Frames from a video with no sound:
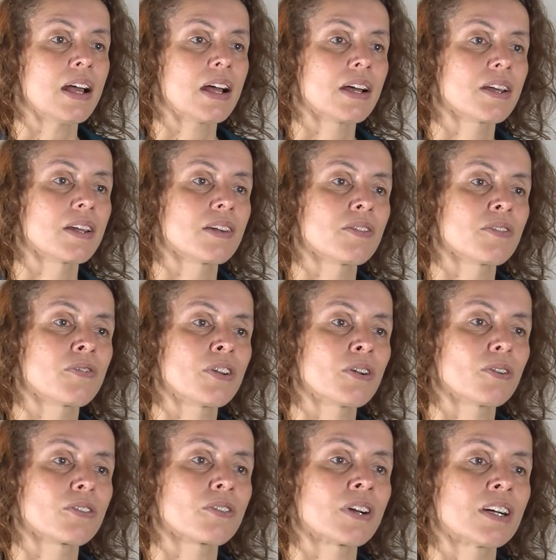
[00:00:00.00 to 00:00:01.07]
And we
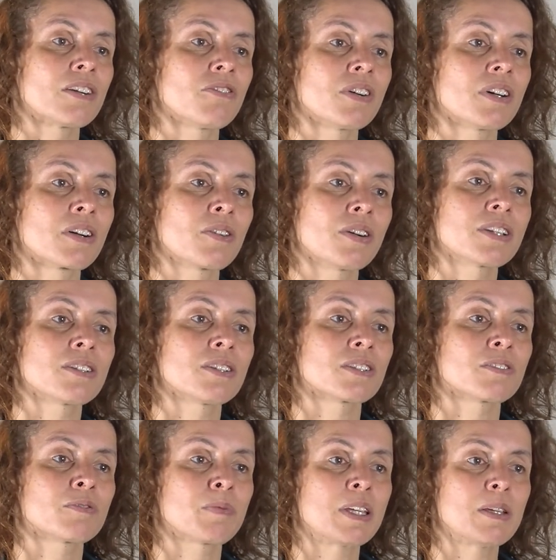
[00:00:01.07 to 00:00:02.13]
also have quite a
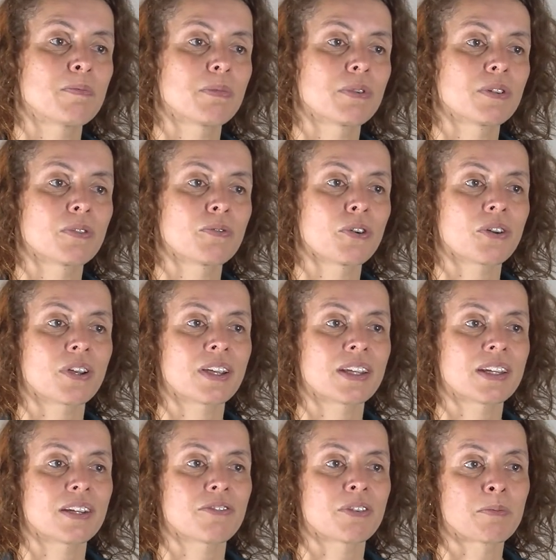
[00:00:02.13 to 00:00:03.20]
lot of people working
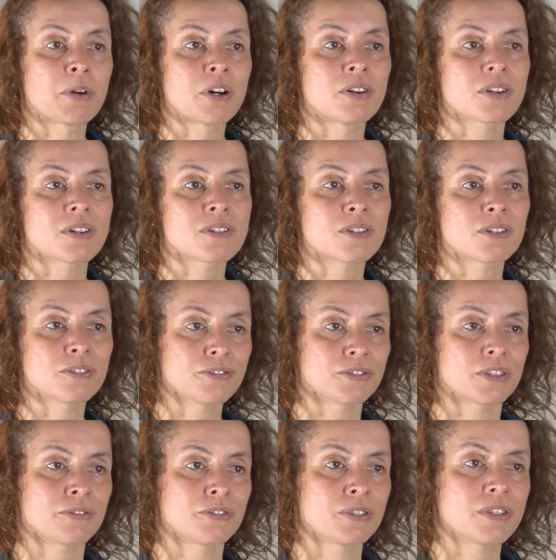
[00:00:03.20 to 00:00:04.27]
in different parts
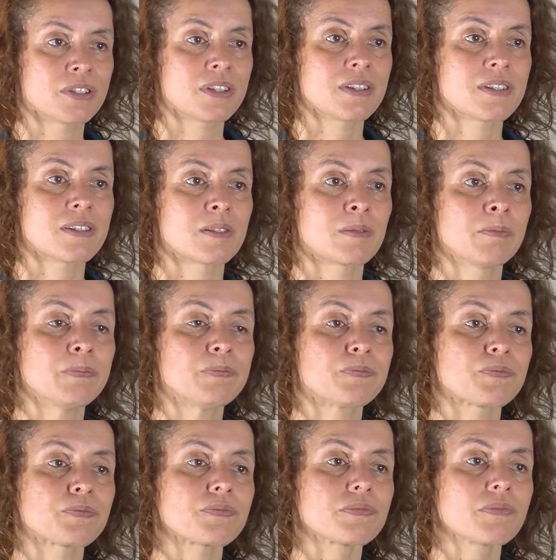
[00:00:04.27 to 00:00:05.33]
of the food system.
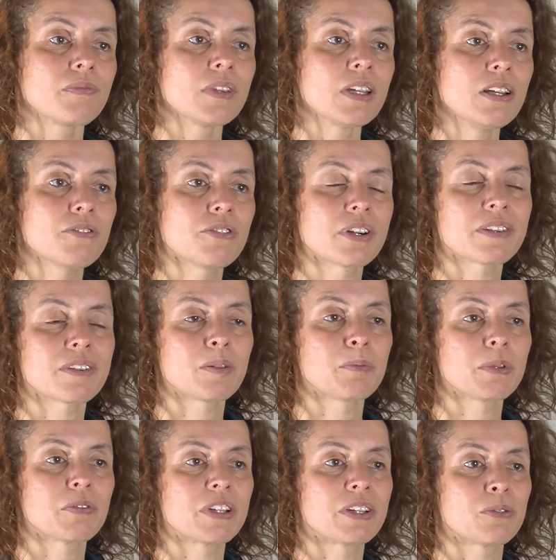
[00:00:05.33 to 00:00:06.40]
For
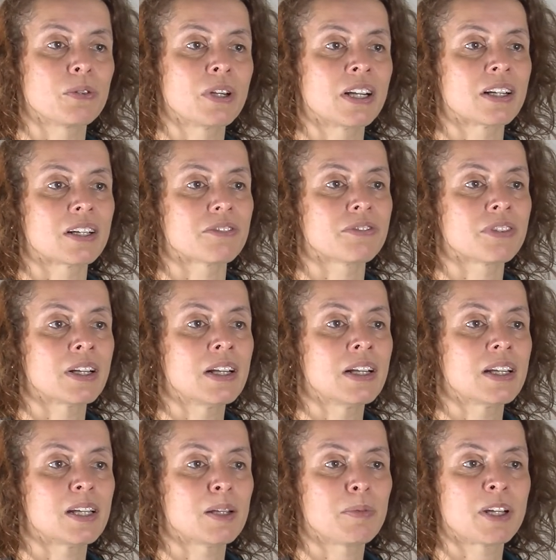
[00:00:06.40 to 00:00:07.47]
example, we do have
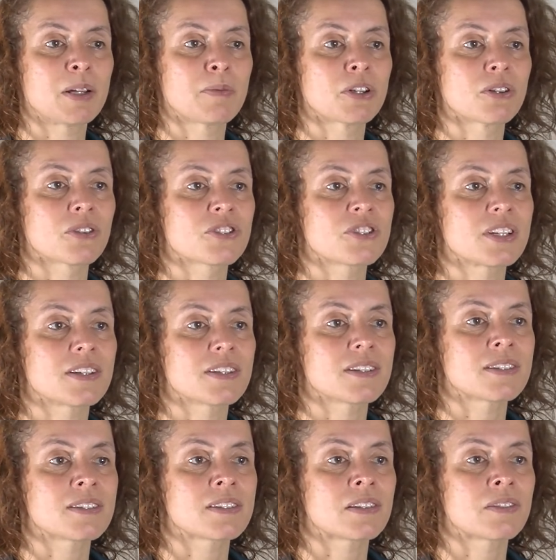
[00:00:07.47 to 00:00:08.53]

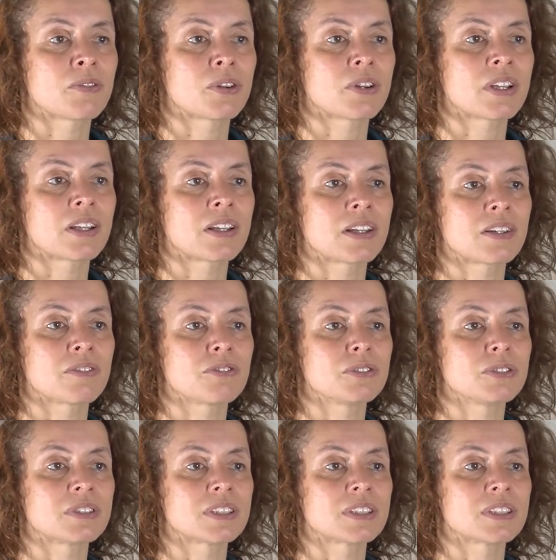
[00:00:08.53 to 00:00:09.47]
epidemiologists working in food